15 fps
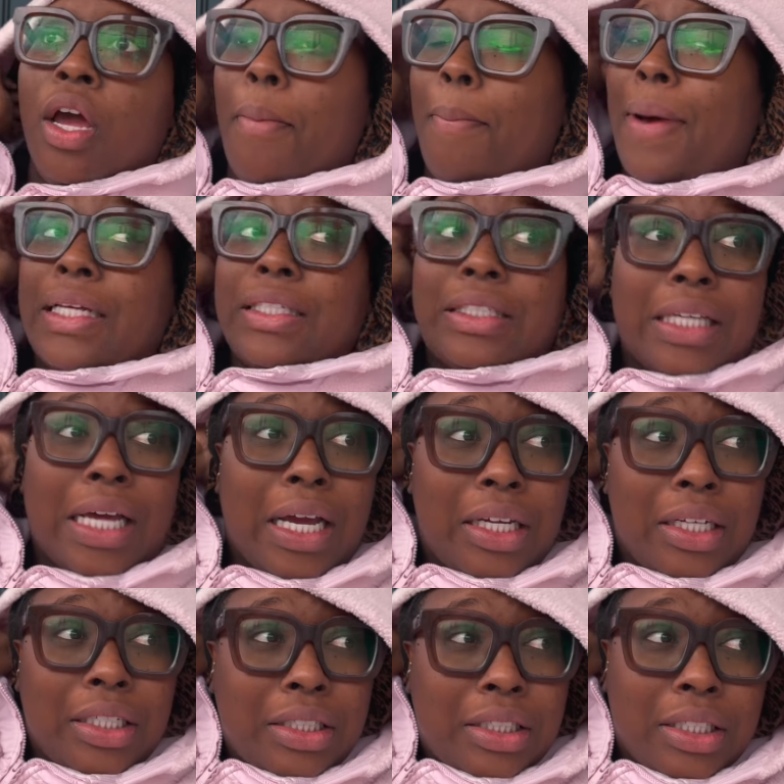my
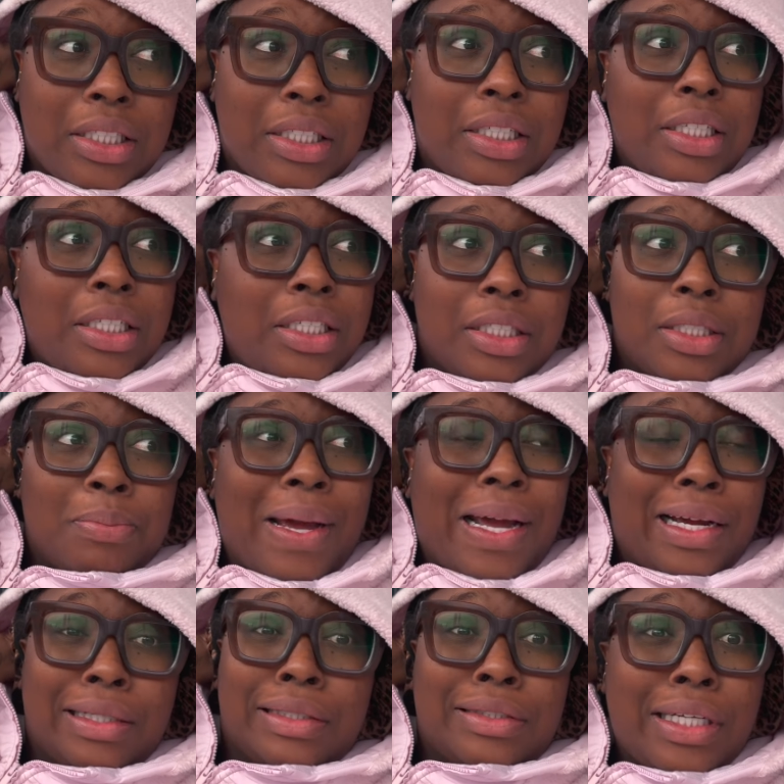sinuses, my
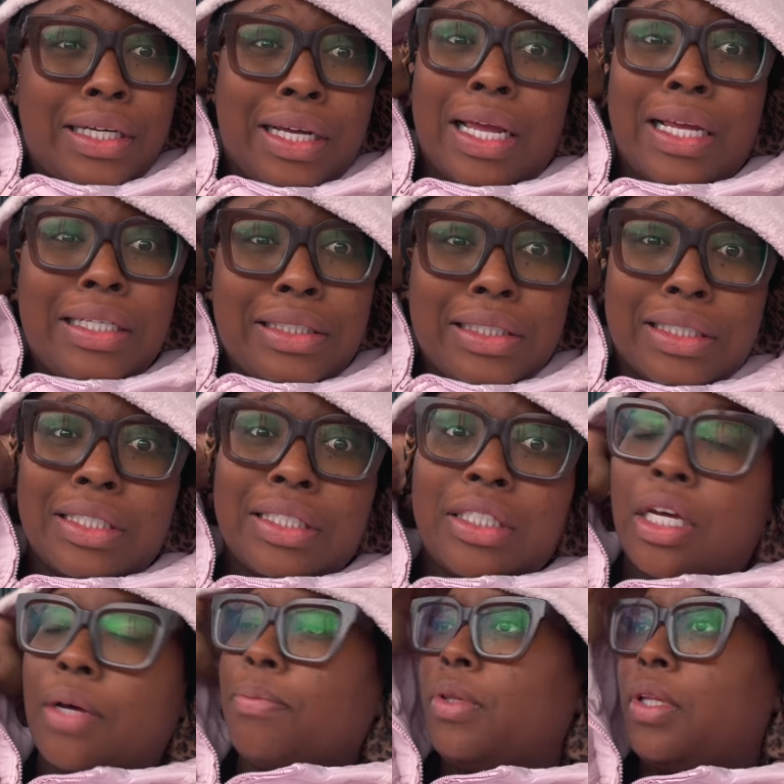it's just
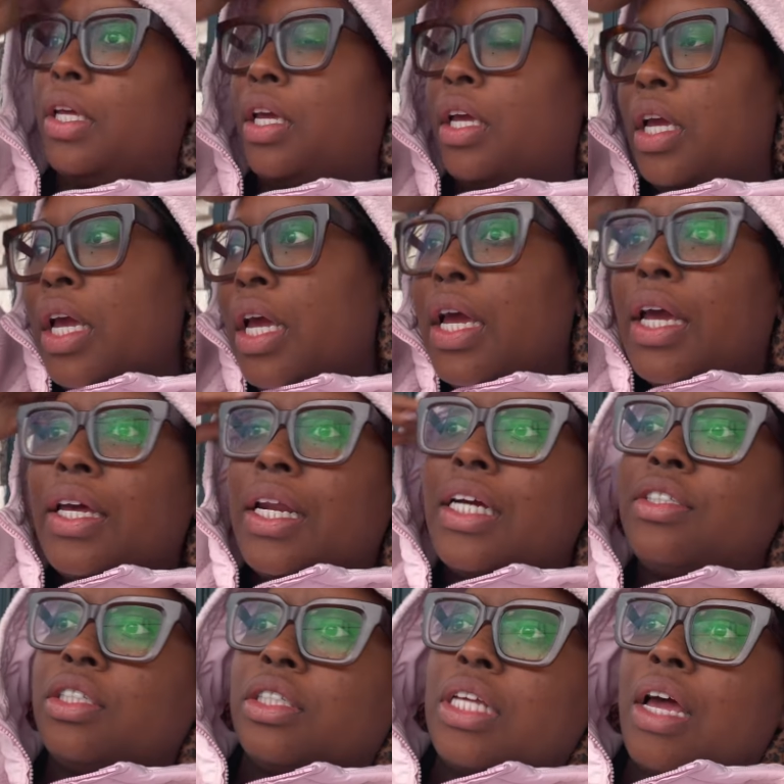something. And I
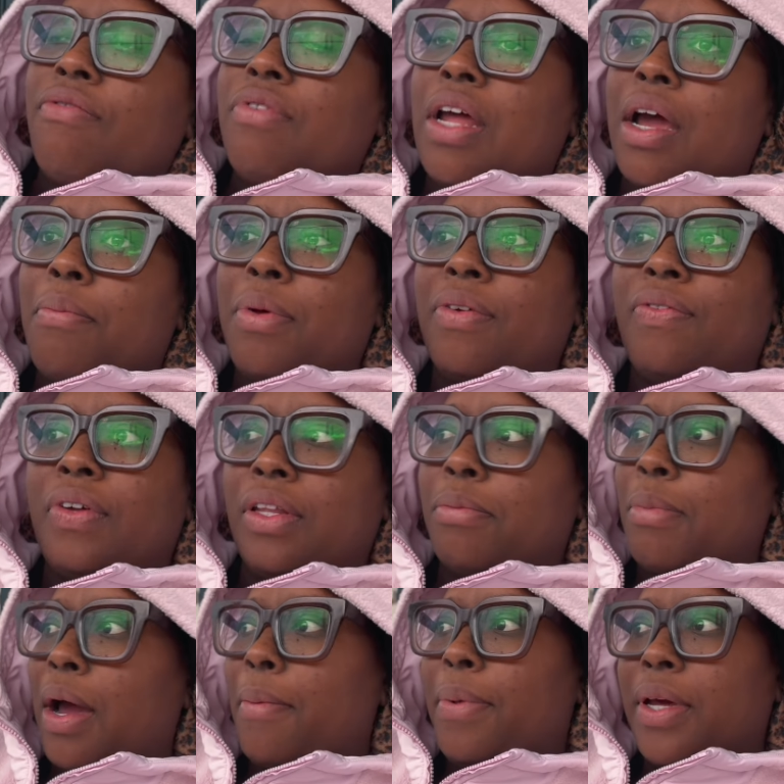just have not been feeling
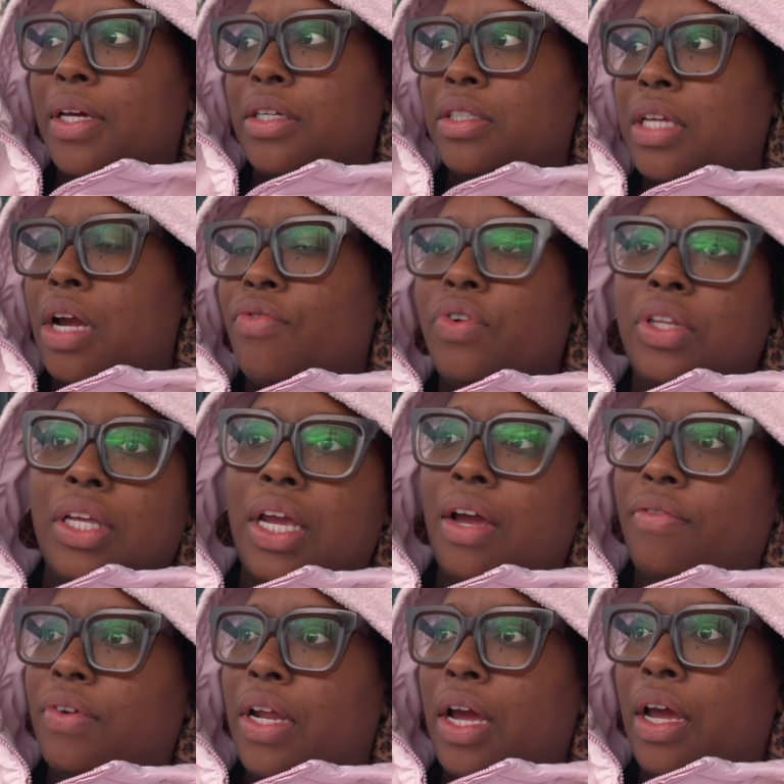my best. I really
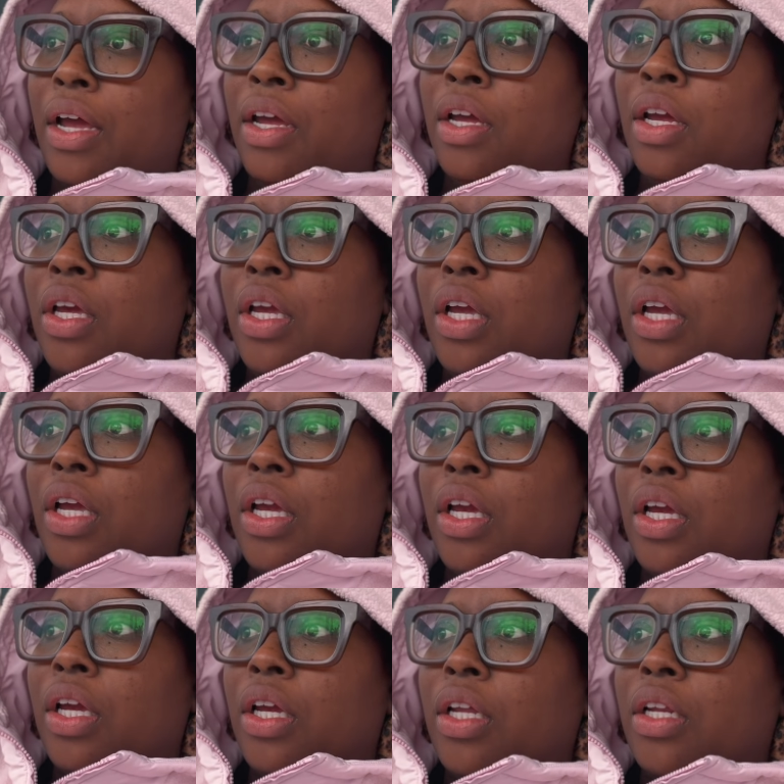have not.
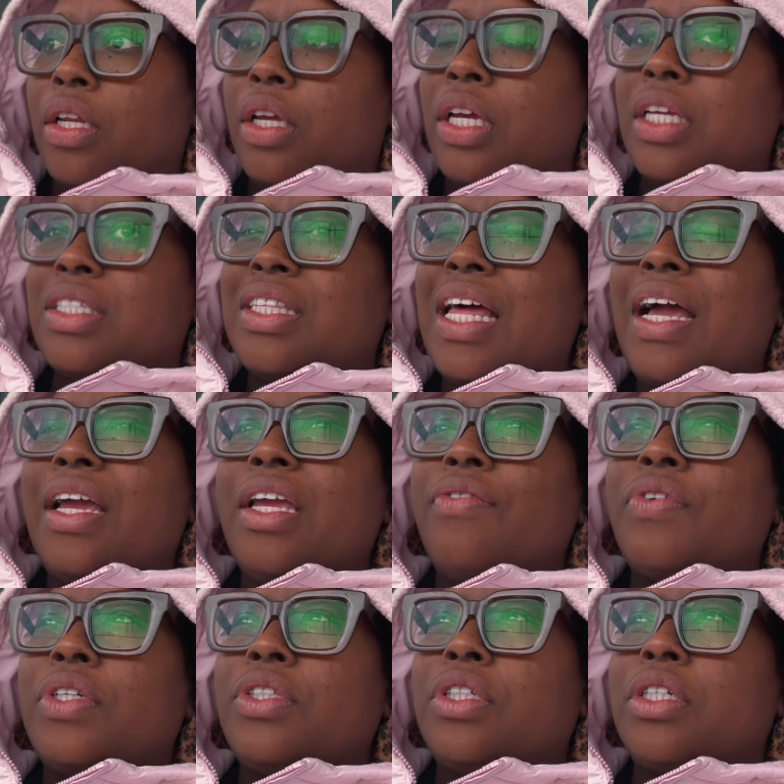And it's not
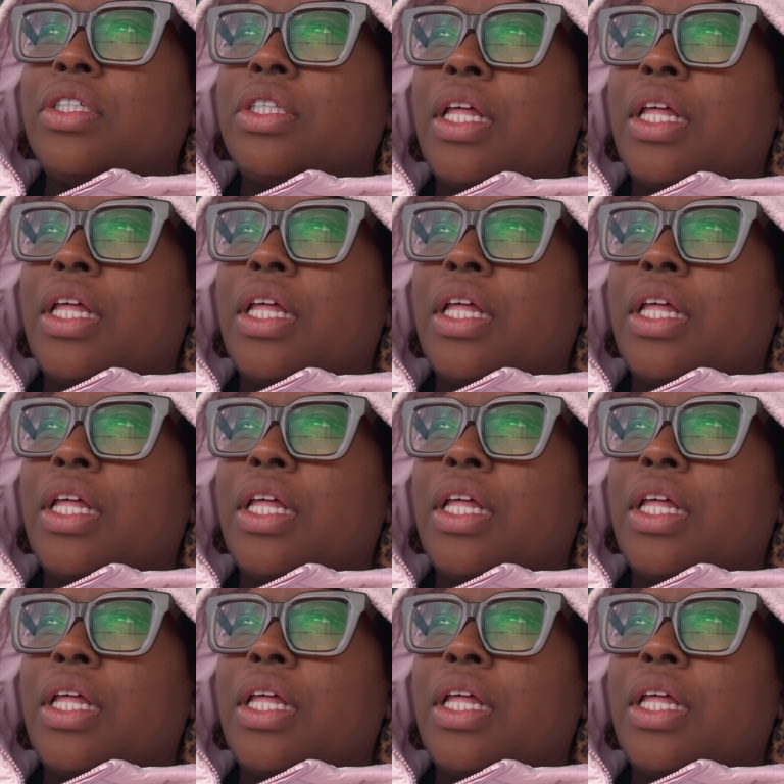even just